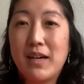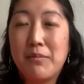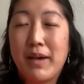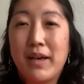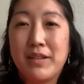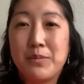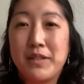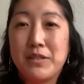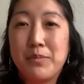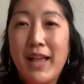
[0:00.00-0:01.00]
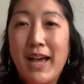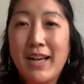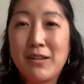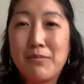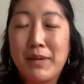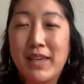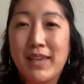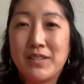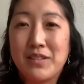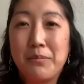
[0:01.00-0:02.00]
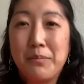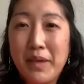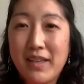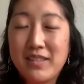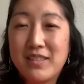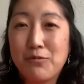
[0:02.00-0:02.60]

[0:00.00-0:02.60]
My husband is Black, my kids are mixed.